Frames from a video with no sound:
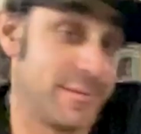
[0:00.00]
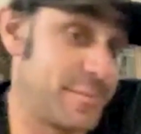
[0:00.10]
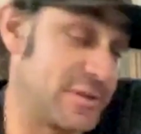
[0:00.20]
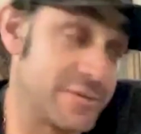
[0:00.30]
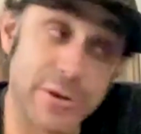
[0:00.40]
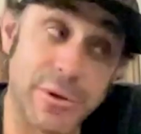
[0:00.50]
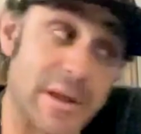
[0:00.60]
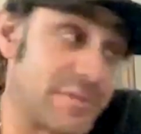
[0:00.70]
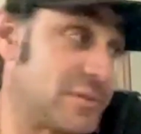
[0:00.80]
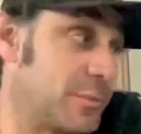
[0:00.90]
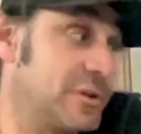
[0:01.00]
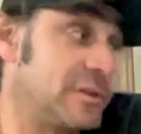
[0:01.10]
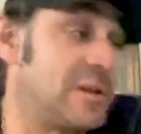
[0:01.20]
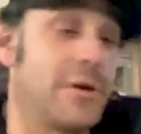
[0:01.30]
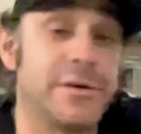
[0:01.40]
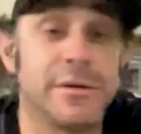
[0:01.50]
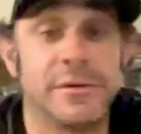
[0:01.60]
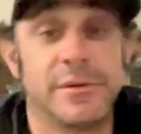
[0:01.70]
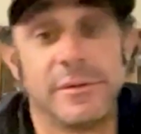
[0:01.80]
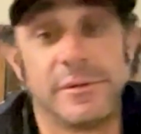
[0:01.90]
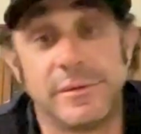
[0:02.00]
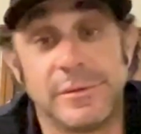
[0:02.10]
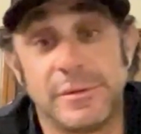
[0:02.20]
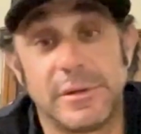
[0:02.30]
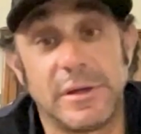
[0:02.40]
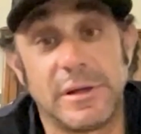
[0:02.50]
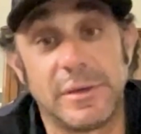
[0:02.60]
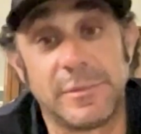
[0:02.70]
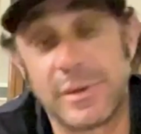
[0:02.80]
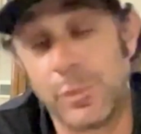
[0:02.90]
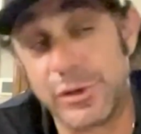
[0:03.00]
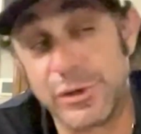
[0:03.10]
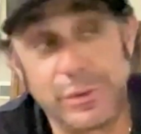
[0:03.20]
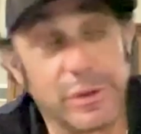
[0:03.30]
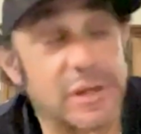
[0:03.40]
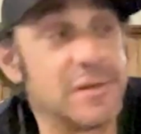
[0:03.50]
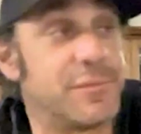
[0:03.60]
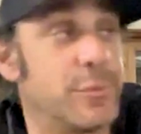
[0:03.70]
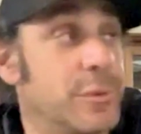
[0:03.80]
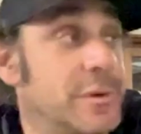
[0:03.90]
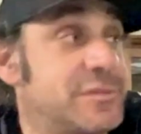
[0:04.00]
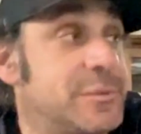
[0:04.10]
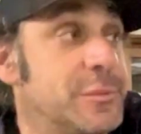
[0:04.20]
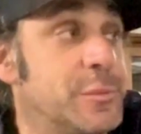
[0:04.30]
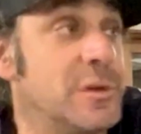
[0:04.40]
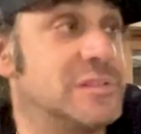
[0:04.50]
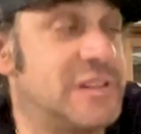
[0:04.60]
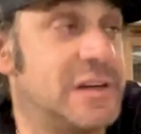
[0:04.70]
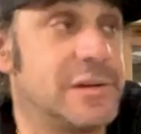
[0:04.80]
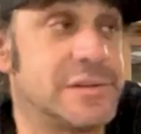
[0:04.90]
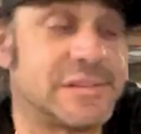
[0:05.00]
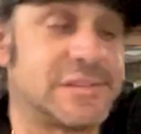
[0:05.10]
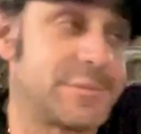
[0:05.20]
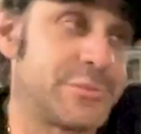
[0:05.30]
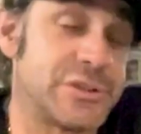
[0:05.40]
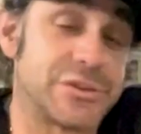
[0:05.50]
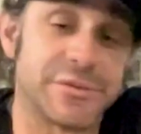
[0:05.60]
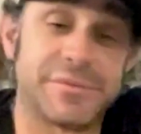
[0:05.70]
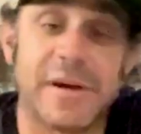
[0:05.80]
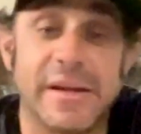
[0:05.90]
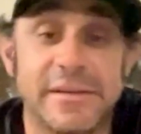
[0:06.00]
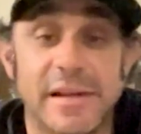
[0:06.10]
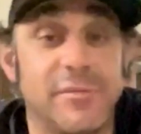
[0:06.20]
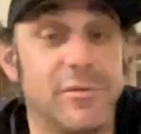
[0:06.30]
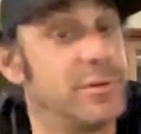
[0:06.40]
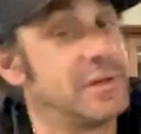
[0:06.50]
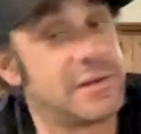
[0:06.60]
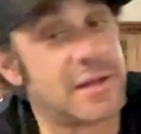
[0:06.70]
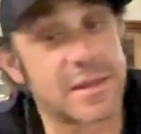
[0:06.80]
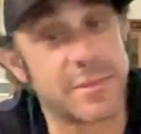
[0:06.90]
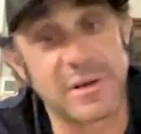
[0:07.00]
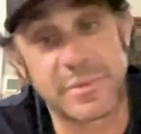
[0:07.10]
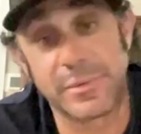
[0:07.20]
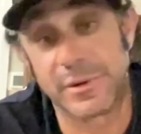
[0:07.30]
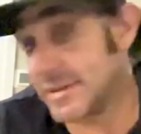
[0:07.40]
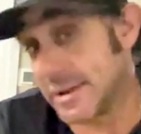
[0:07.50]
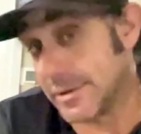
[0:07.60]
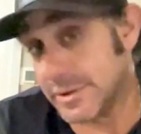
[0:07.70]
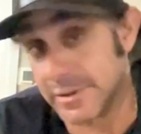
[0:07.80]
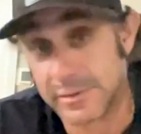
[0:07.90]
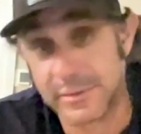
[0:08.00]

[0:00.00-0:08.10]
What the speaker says: Because if you don't have someone to tell you, and what you're looking for, if someone was there, is such a fine level that not that many people can tell you.